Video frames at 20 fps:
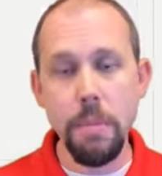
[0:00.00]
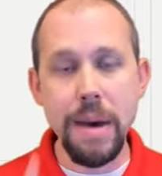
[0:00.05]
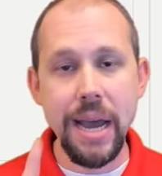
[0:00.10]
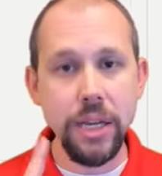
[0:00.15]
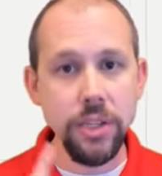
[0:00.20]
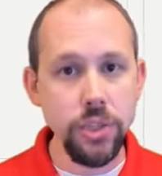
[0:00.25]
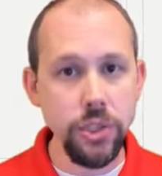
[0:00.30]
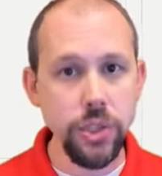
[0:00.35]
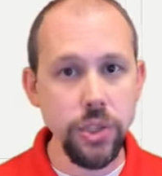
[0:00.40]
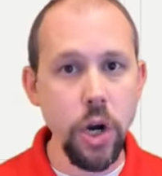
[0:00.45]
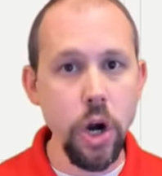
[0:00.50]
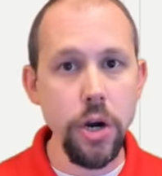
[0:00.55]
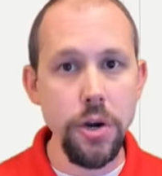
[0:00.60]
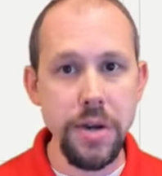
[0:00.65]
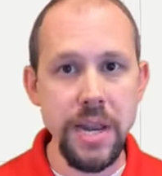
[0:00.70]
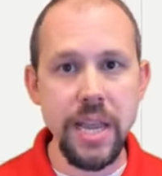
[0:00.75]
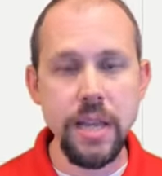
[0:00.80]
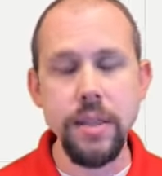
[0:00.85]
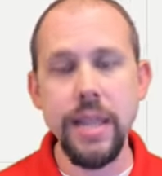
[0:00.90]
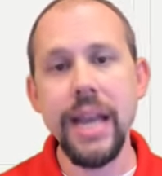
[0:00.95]
by a start
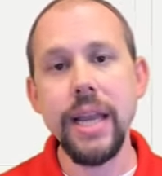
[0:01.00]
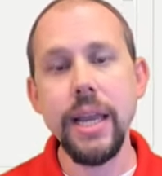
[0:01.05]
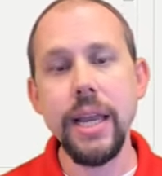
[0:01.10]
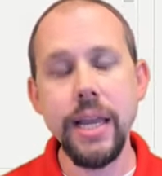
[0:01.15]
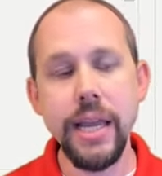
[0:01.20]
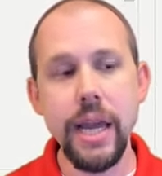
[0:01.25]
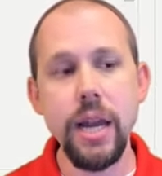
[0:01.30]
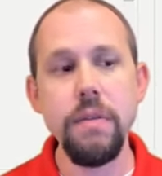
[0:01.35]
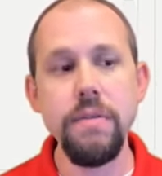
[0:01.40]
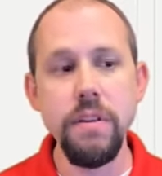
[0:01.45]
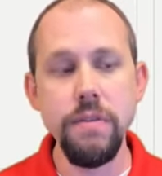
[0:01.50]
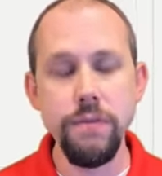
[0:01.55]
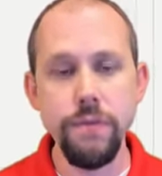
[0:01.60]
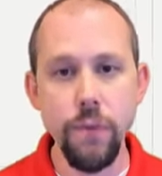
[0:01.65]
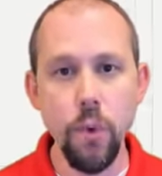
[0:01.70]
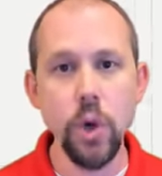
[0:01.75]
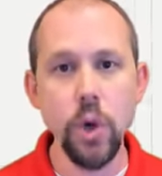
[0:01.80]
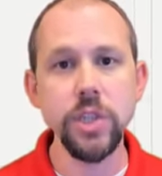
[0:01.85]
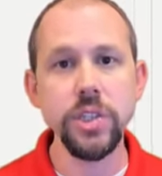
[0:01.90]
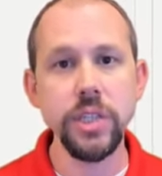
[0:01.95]
date, that can kind of
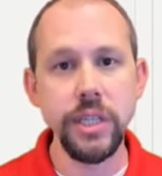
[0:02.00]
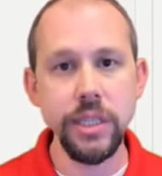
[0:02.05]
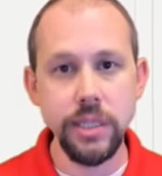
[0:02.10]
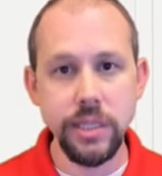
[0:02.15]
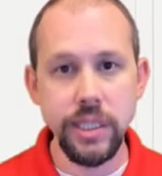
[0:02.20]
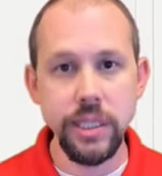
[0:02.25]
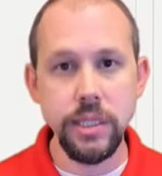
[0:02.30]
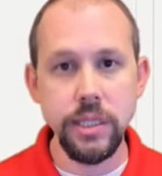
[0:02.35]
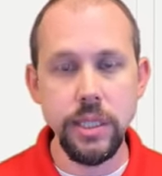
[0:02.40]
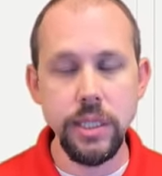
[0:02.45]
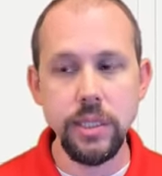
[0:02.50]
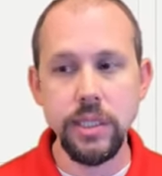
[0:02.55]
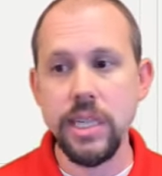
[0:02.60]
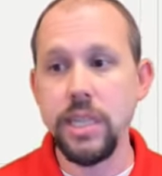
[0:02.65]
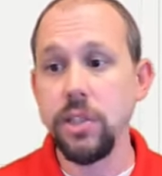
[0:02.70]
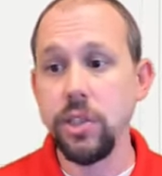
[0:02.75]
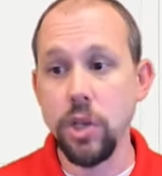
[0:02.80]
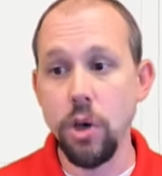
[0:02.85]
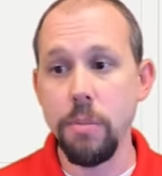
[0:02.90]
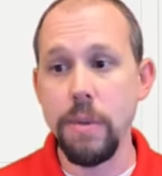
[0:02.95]
enforce consistency
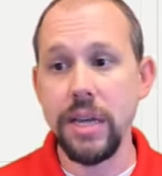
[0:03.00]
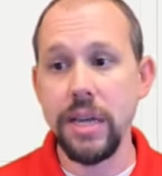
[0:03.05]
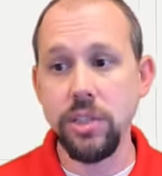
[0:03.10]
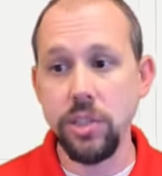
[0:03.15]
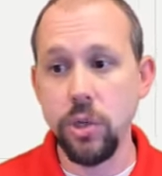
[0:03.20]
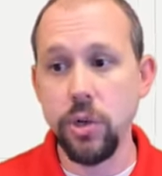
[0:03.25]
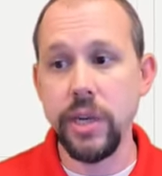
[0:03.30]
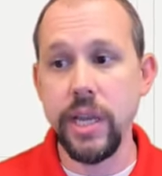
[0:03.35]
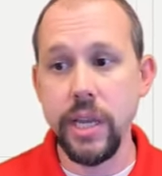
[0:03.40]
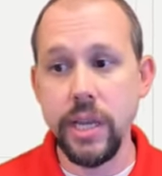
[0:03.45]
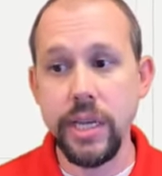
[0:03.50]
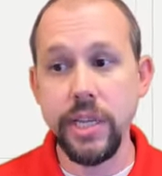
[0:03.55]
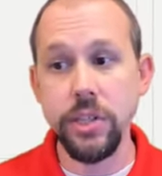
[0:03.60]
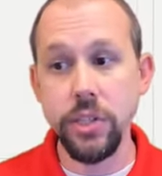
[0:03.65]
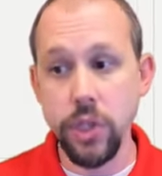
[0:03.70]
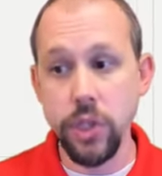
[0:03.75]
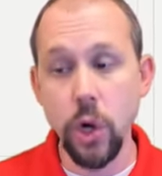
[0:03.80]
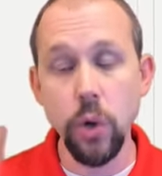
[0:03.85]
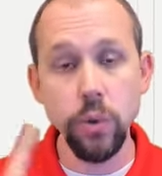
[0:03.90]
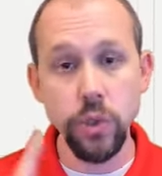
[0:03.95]
so my surrogate keys
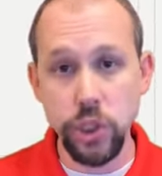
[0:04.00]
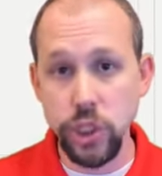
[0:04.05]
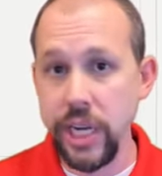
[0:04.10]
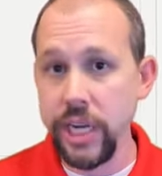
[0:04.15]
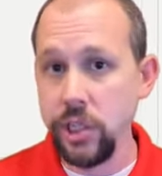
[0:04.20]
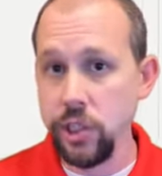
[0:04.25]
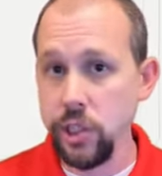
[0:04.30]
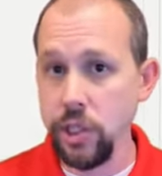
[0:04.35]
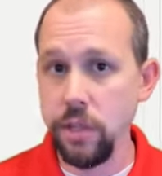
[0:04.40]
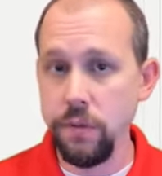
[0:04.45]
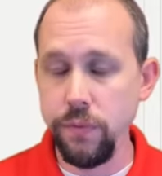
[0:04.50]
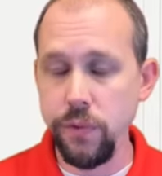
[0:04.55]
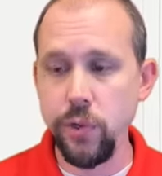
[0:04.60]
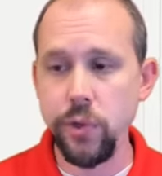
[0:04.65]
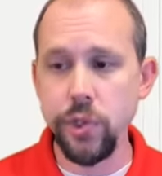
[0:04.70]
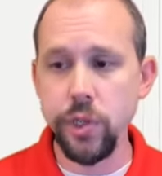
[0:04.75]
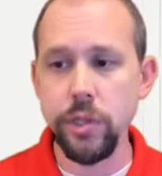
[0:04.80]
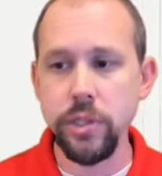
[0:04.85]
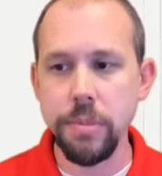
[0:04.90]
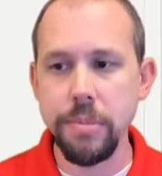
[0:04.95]
don't change in the
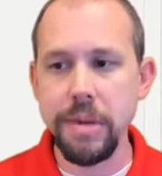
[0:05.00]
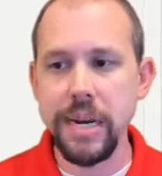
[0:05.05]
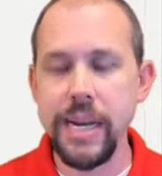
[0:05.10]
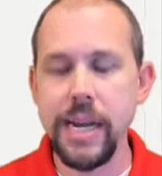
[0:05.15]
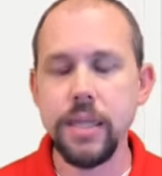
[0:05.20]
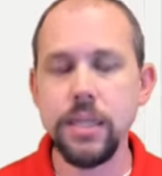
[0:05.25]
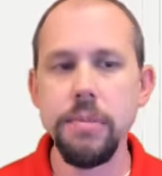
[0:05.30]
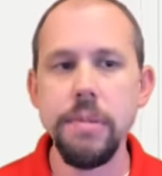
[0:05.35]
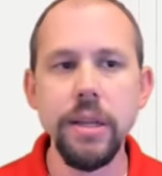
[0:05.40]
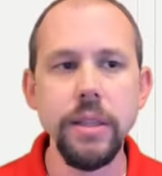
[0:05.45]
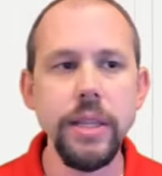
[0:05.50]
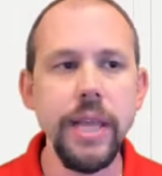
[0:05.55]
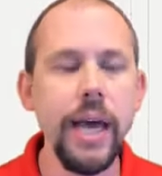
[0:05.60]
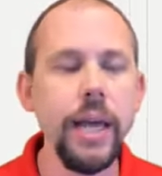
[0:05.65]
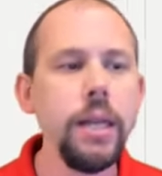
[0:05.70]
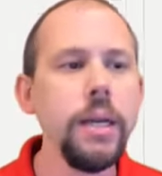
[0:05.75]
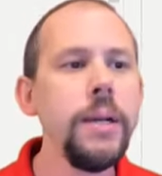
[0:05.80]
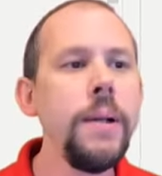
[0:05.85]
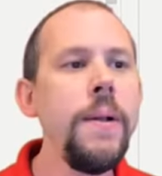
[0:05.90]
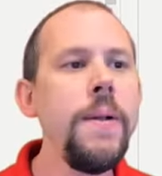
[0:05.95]
future. Somebody asked about that.